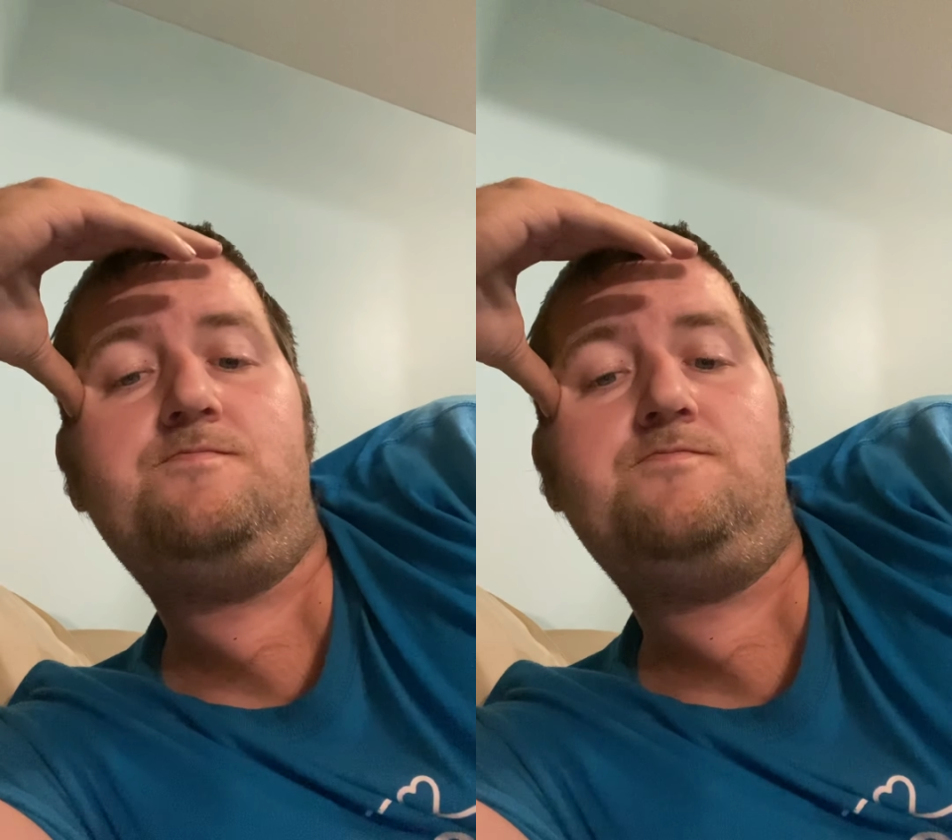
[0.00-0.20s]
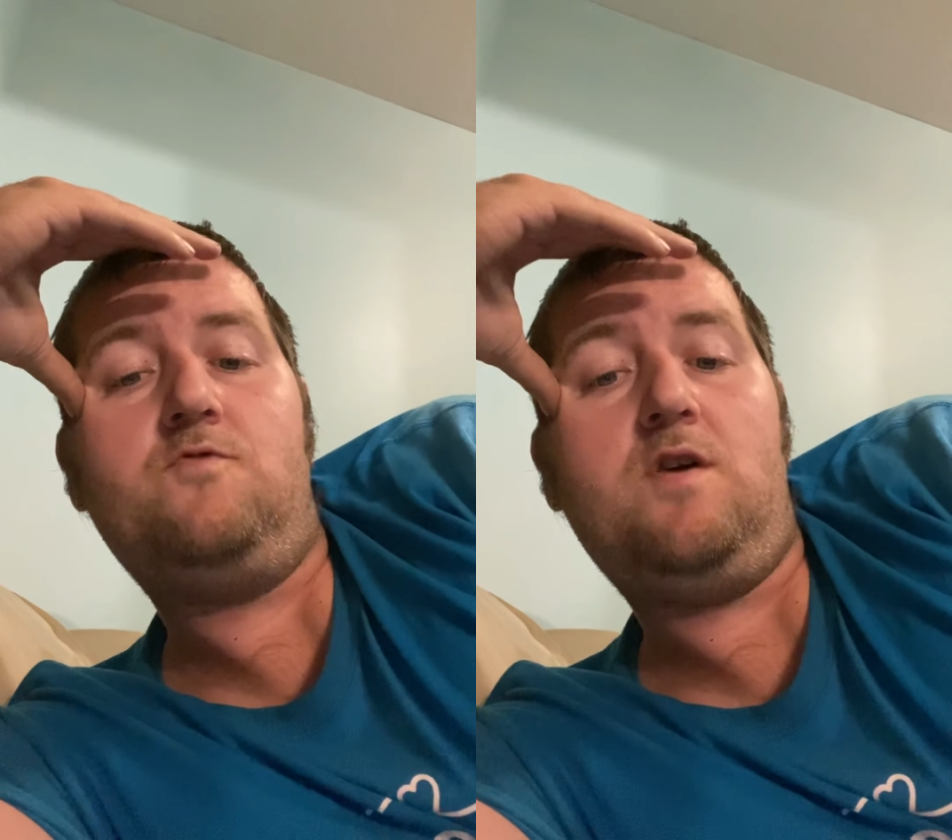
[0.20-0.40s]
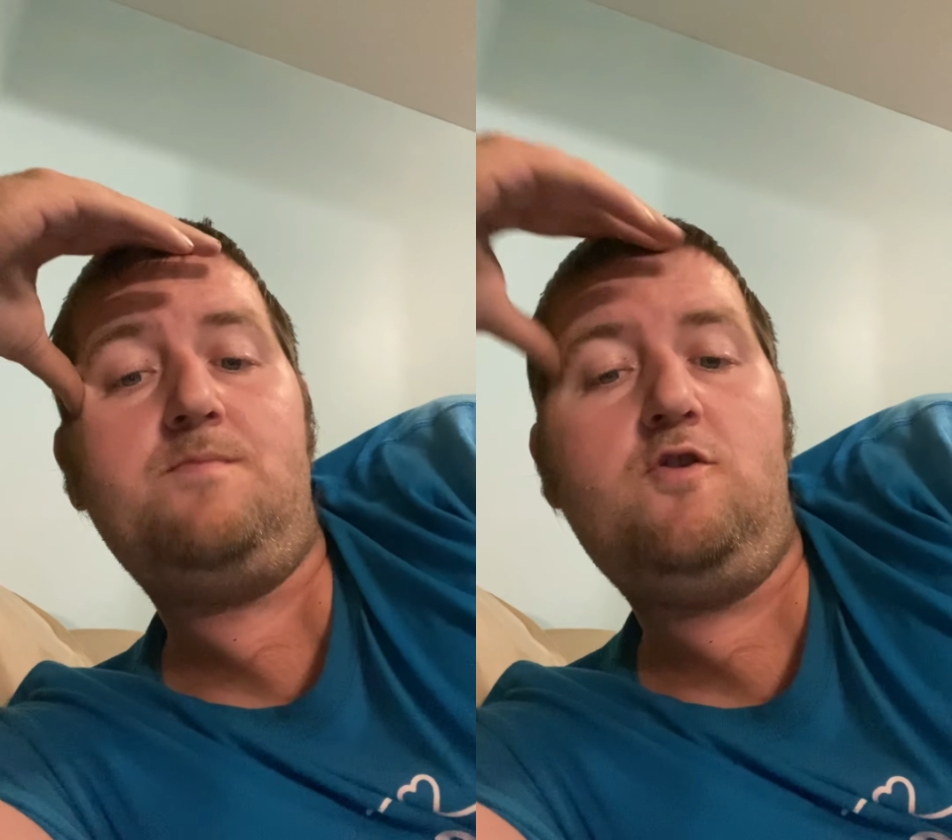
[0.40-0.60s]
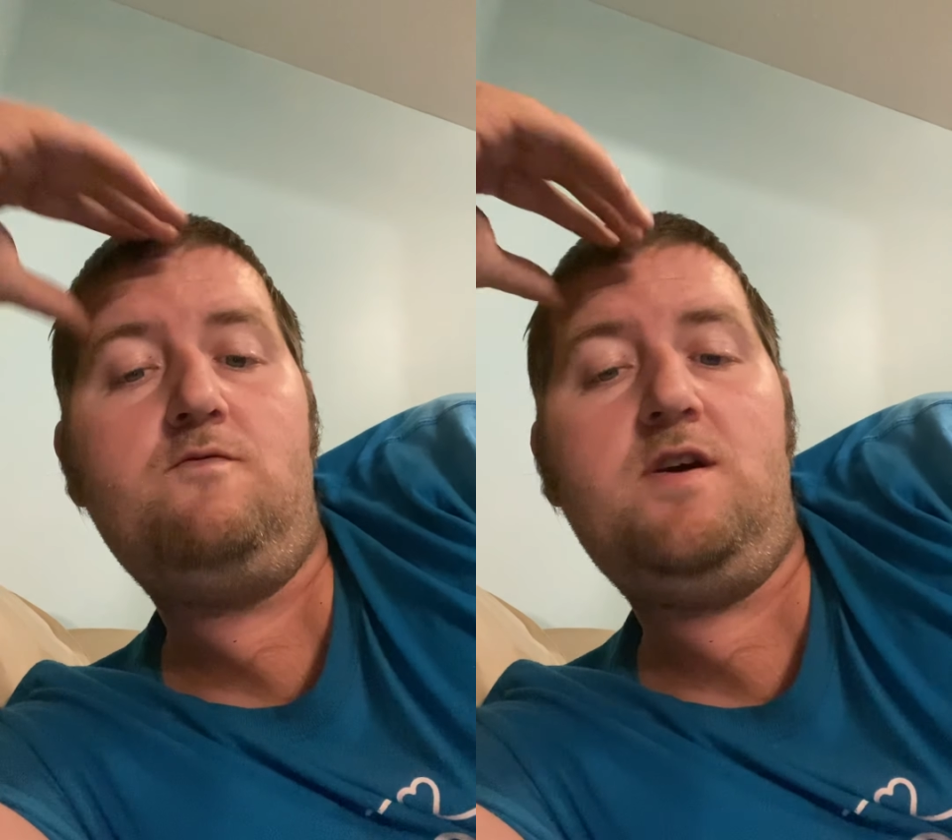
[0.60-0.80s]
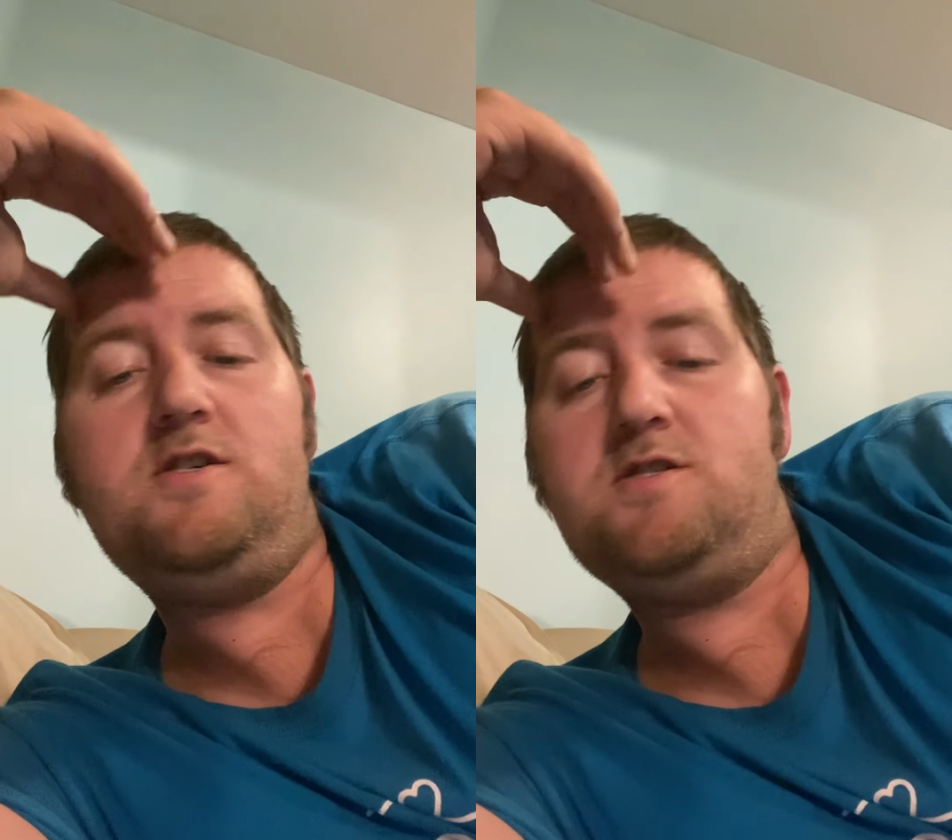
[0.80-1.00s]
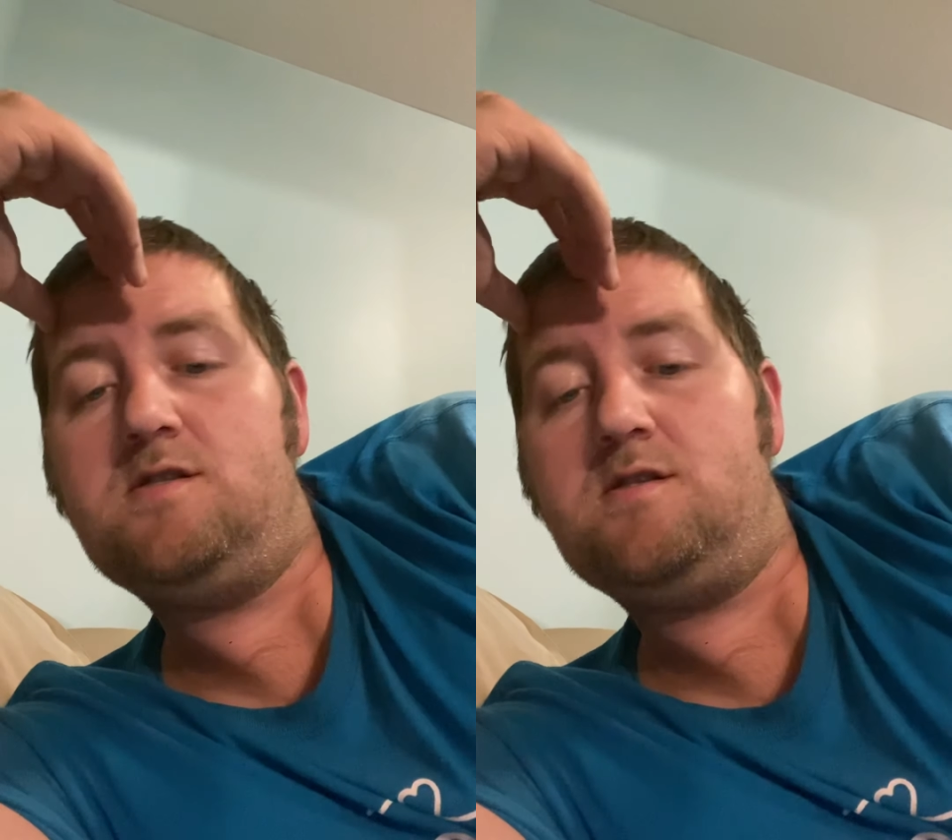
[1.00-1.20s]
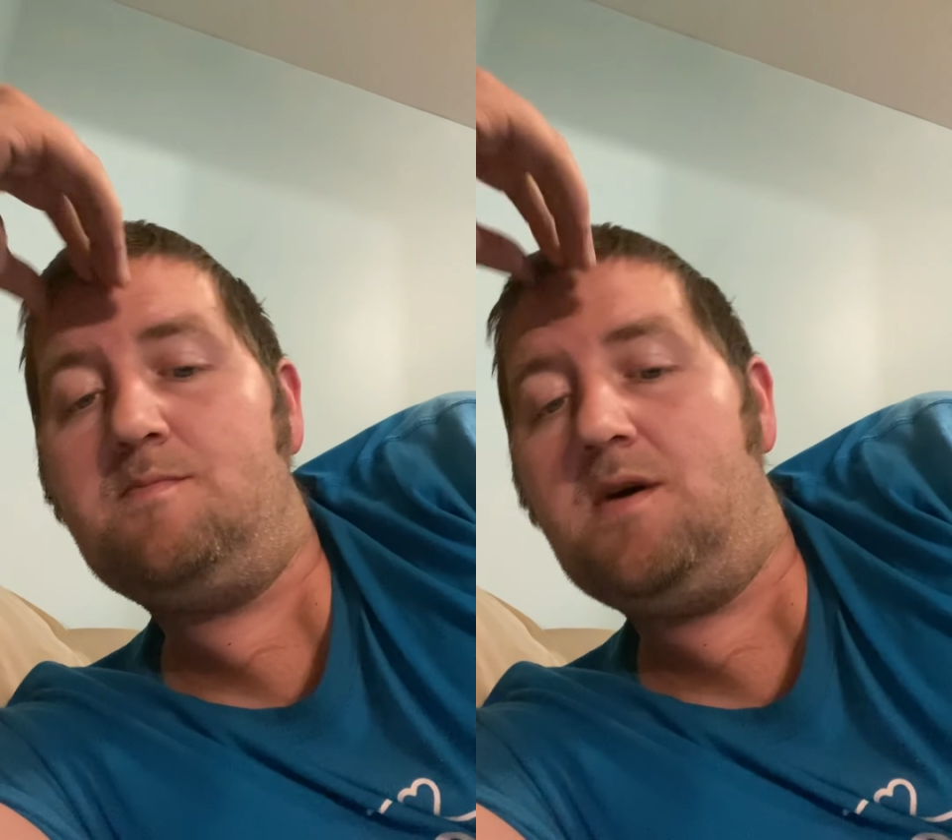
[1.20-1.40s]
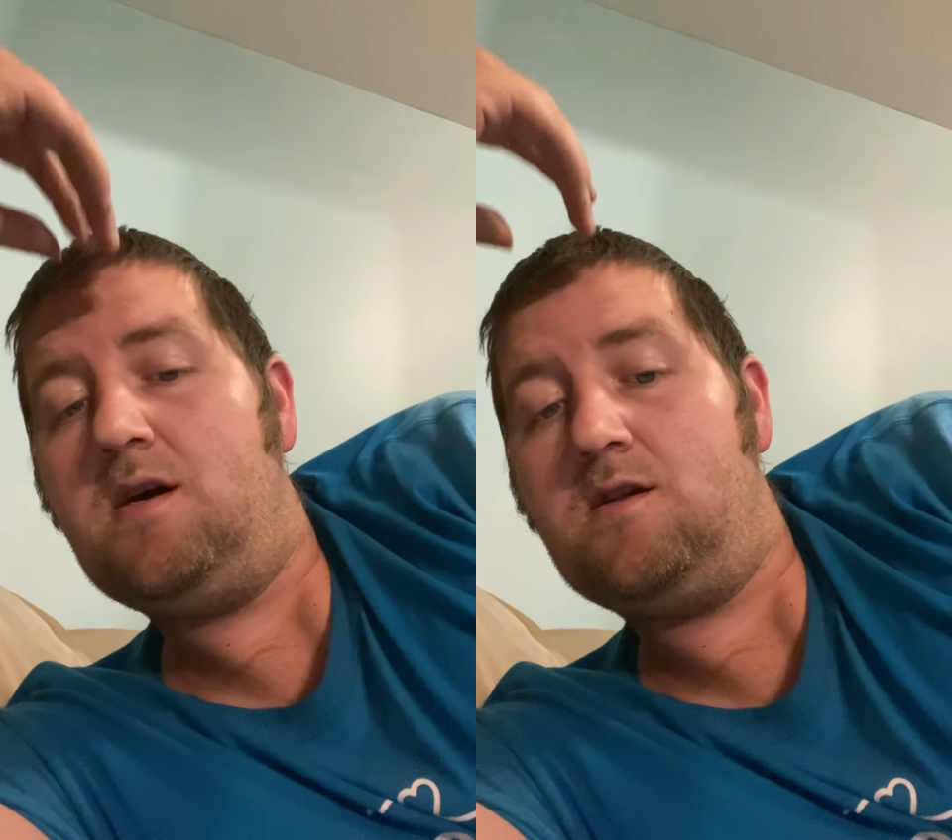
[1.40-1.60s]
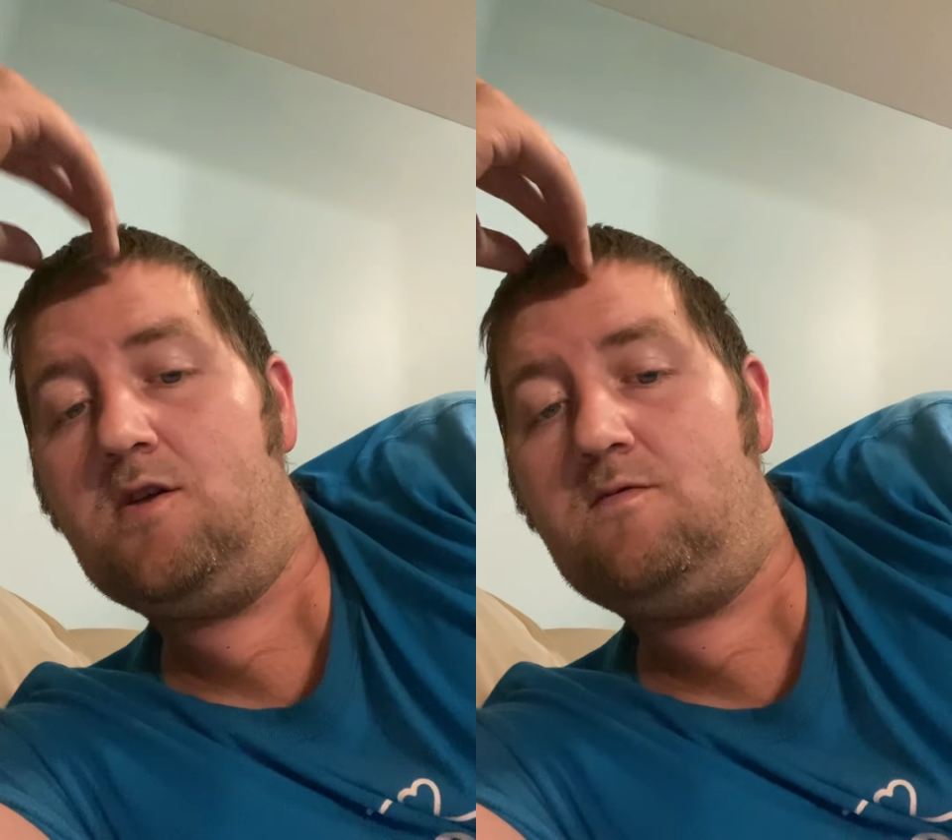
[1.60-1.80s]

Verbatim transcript: right motivation to make another